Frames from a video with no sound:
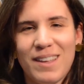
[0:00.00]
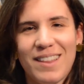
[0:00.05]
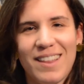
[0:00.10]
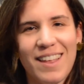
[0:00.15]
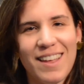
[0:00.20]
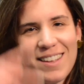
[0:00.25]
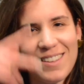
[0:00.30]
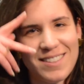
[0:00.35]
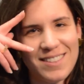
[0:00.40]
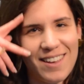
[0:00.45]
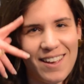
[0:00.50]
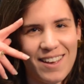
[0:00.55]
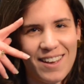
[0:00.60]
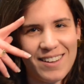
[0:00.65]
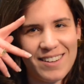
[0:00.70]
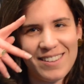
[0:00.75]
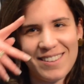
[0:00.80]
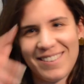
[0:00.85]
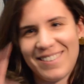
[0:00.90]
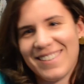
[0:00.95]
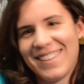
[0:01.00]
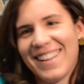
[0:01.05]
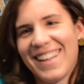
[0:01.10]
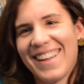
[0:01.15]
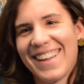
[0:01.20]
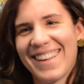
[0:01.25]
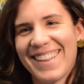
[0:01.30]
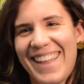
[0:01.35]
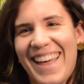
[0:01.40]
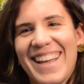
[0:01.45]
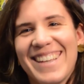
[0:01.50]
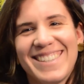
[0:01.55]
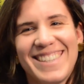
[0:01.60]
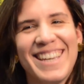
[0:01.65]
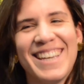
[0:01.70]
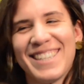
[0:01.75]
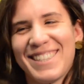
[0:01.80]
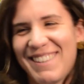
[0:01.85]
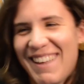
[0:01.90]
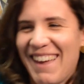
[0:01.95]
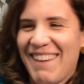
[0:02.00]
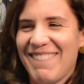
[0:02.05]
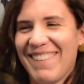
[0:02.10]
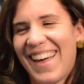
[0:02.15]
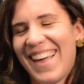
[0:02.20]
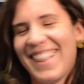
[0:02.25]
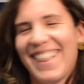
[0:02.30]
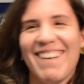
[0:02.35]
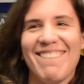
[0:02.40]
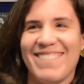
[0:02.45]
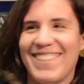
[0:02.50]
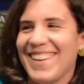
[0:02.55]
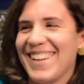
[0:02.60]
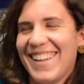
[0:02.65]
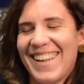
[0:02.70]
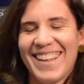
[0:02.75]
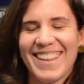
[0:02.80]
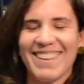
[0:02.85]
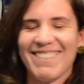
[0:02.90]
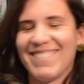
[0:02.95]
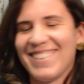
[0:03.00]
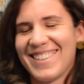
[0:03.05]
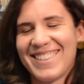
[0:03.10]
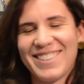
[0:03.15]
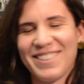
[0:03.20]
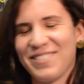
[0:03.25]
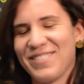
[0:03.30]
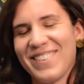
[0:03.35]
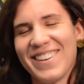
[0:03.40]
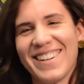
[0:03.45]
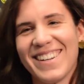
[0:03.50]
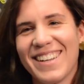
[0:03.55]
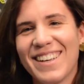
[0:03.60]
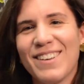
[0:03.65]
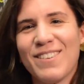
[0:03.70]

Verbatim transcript: being outside, like that's just like I love it. I love it. It's so fun.